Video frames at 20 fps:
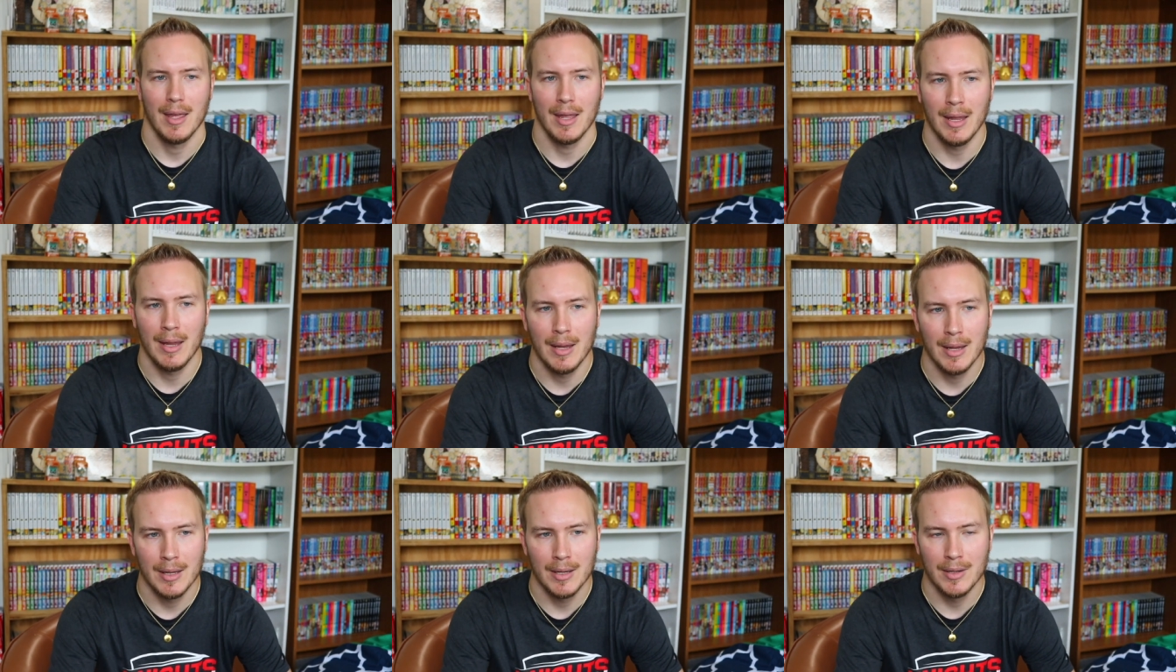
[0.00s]

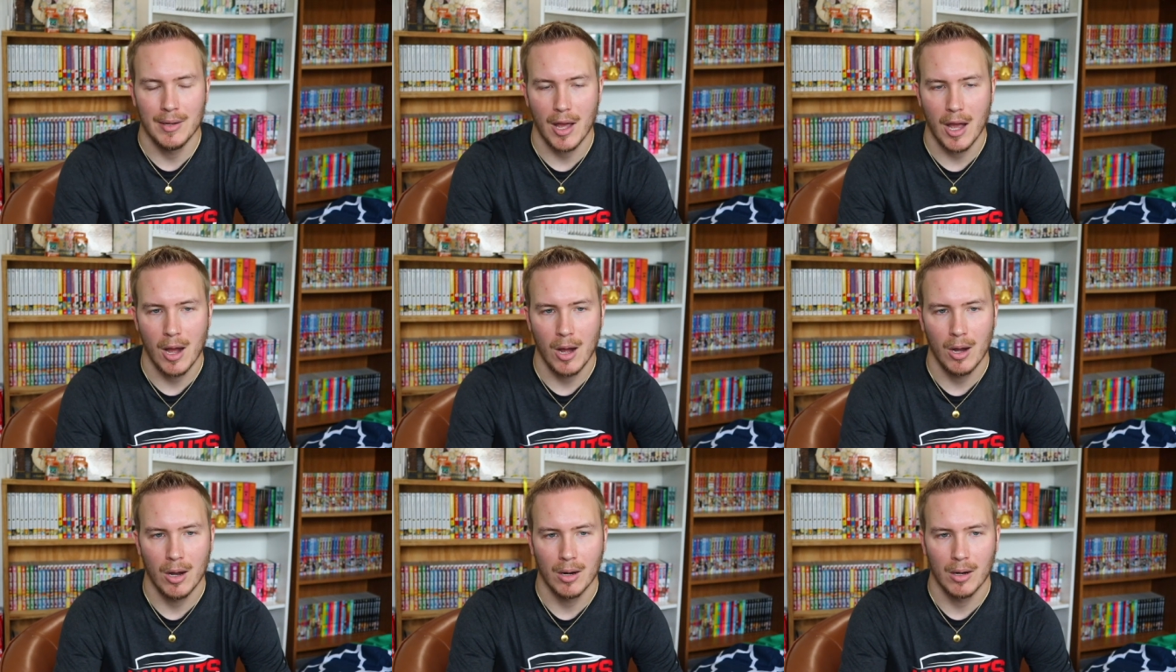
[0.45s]
and
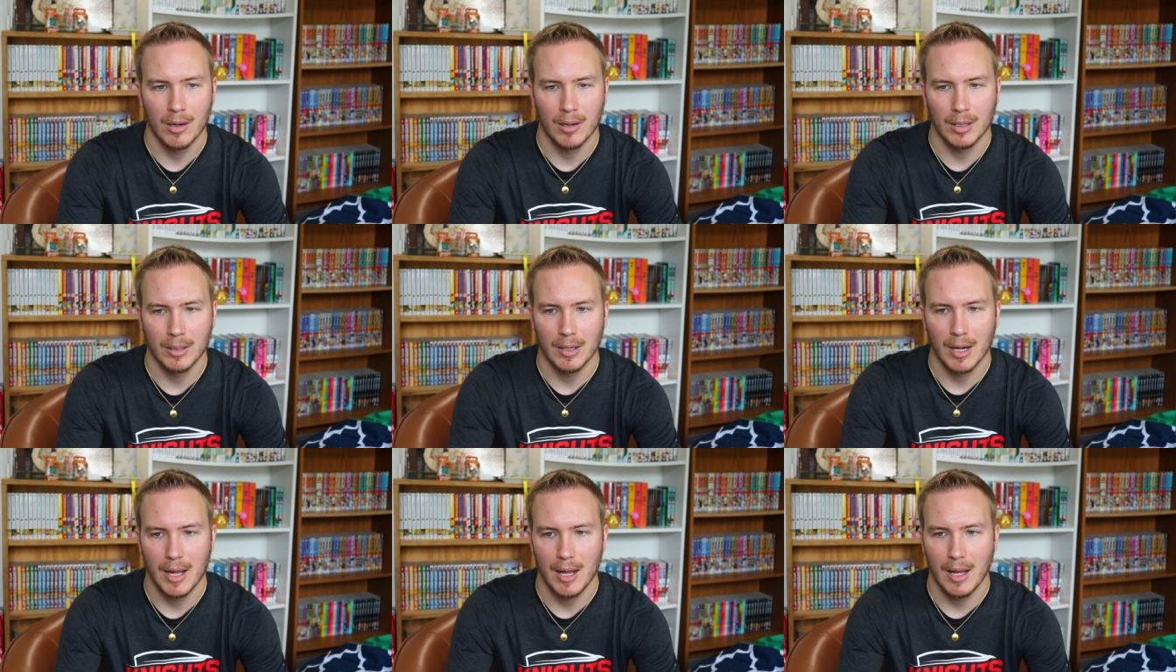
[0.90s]

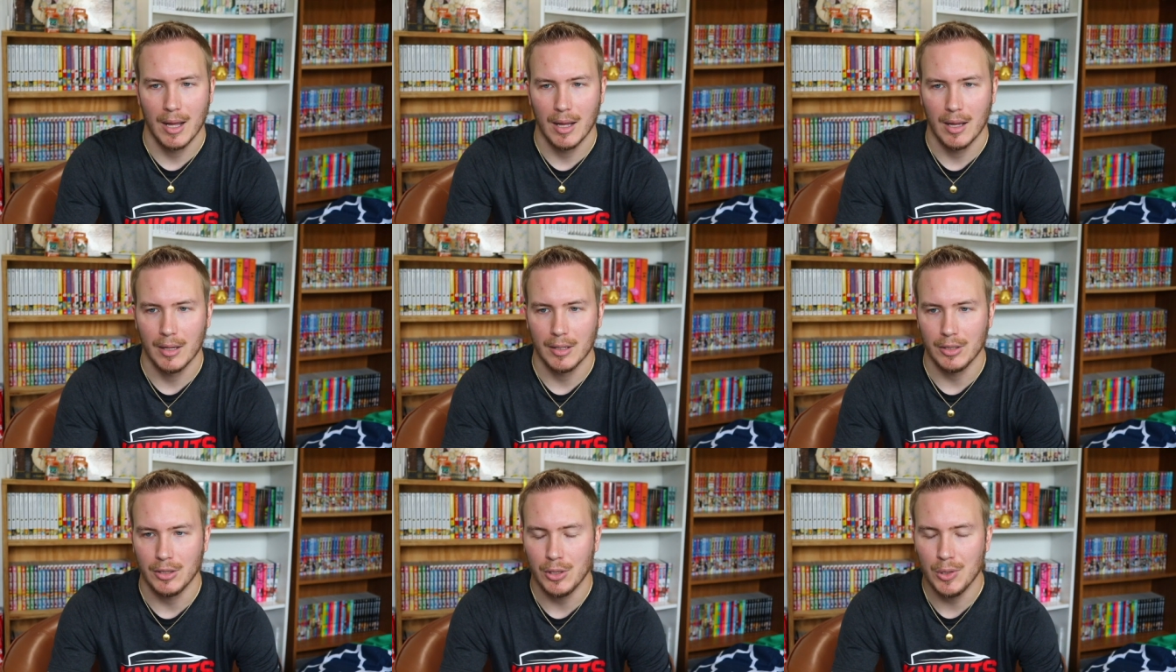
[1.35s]
our
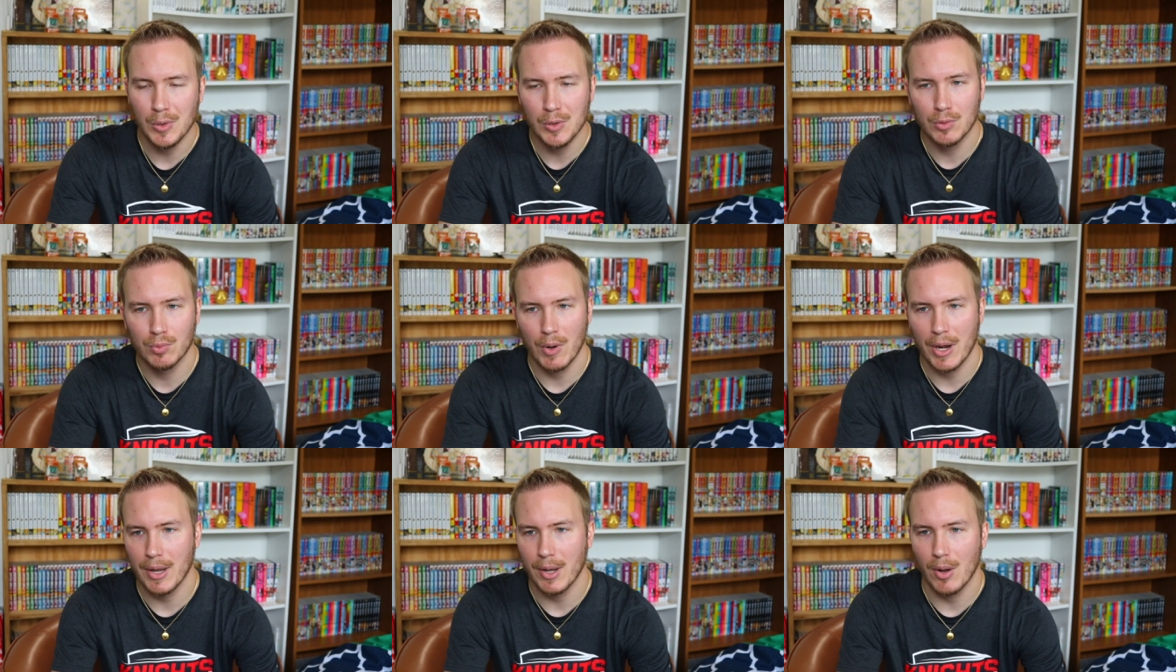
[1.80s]
uh, huge
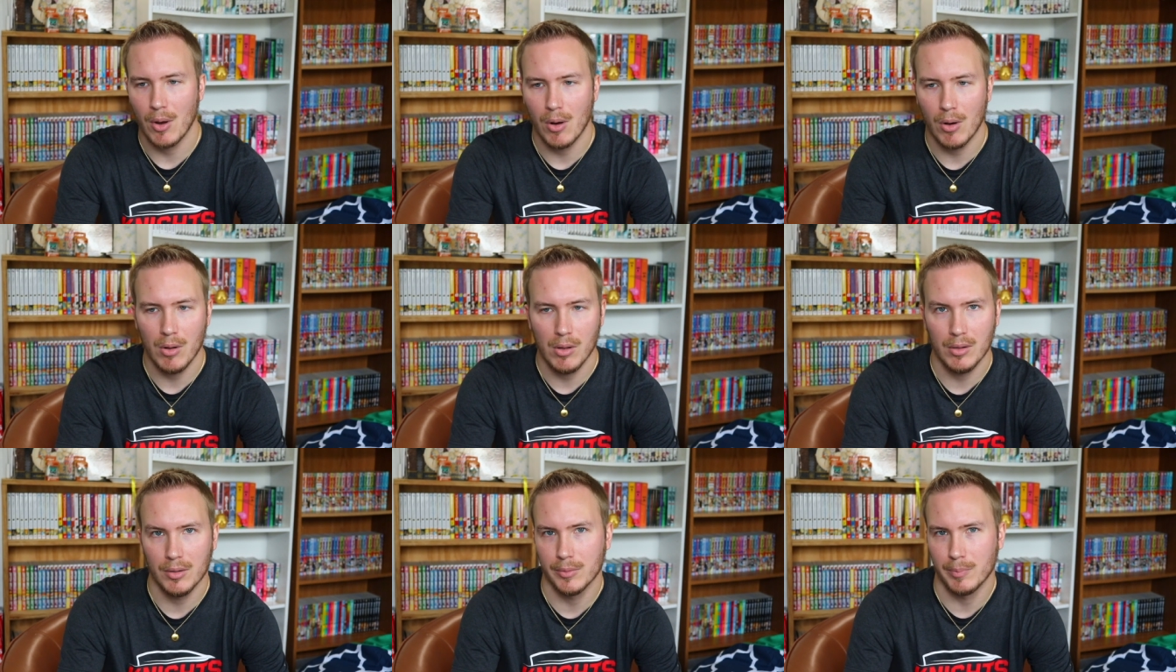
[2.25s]
Reddit
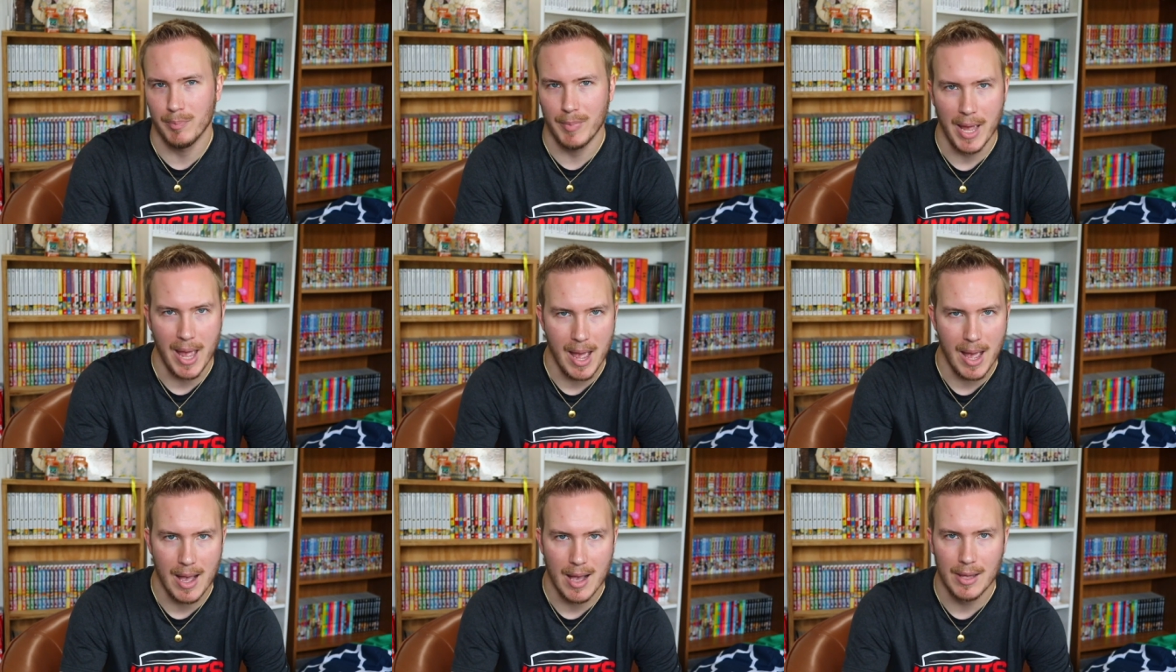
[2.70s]
hauls
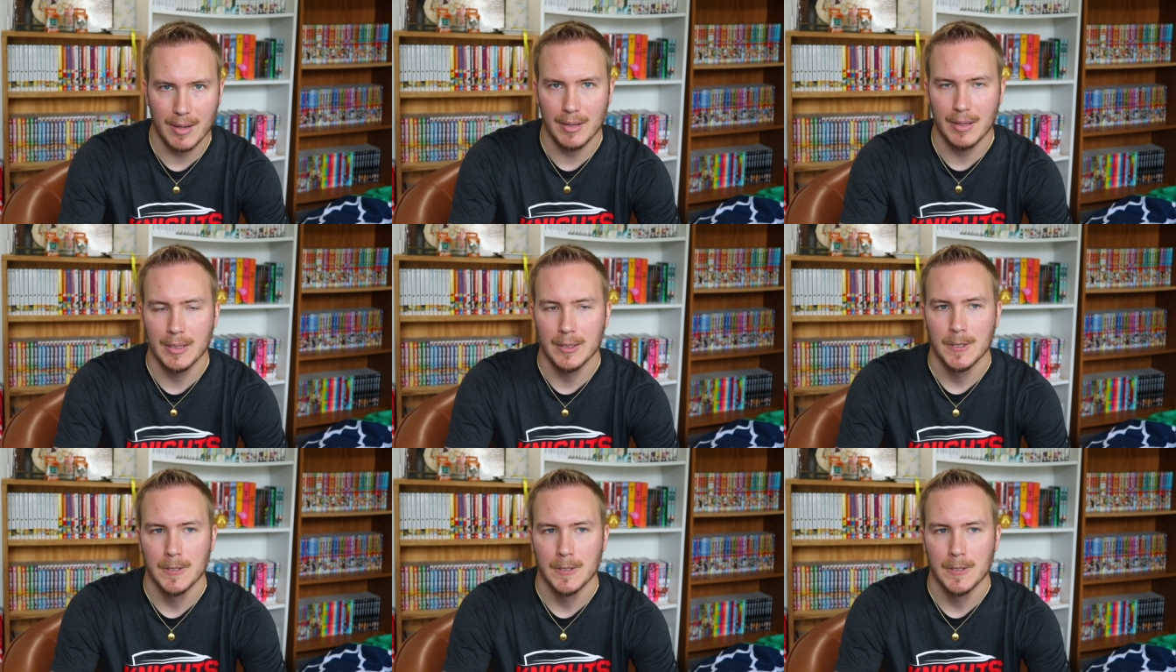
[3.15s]
bad